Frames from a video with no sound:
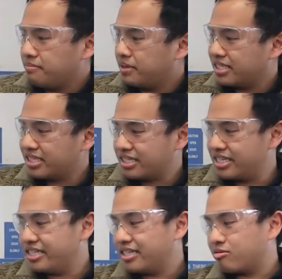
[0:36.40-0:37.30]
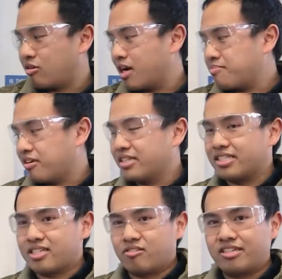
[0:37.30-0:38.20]
Basically, this will operate the
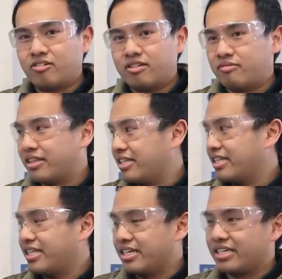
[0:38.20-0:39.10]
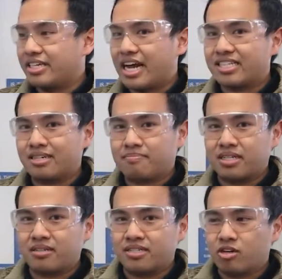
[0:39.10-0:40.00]
solenoid within the gas
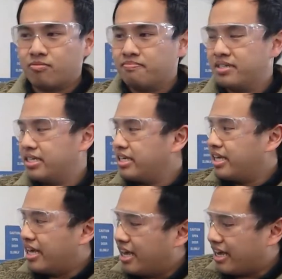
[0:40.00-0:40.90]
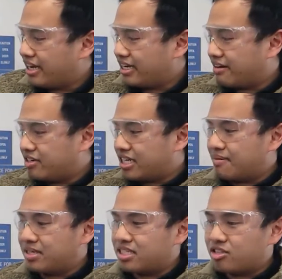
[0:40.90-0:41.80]
sampling dome, and every
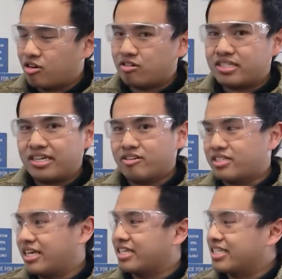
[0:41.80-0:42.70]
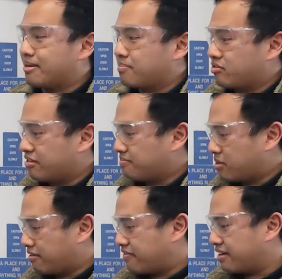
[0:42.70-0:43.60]
time it strokes, it'll take a sample of
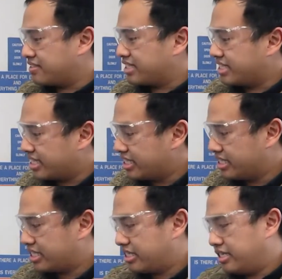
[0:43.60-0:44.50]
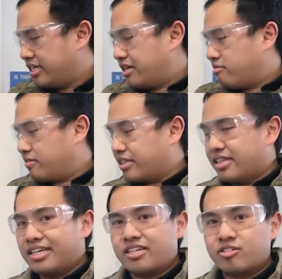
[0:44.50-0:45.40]
0.5 cc's.
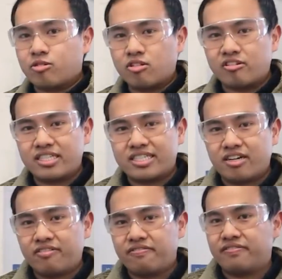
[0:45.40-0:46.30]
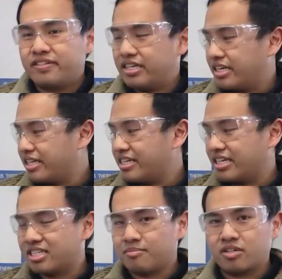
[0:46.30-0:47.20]
Within the controller itself, the
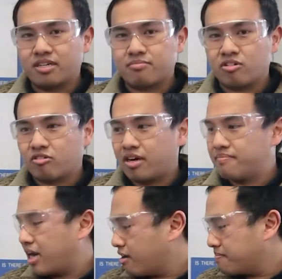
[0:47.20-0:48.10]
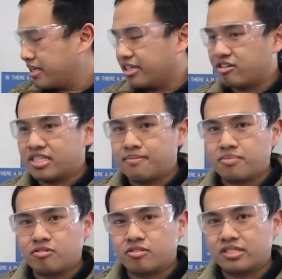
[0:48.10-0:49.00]
customer can program how big their
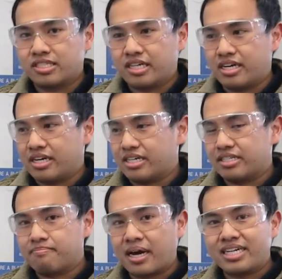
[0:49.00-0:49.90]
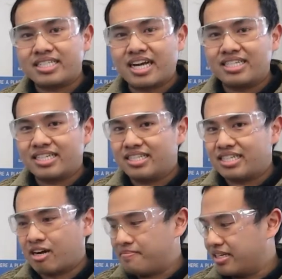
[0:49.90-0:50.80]
sample bite size
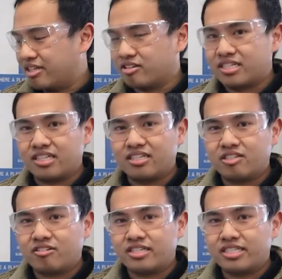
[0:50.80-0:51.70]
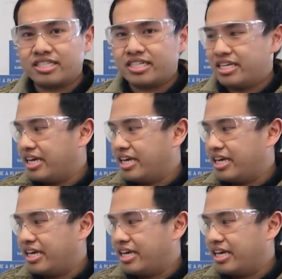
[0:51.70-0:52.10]
is, how big their cylinder is,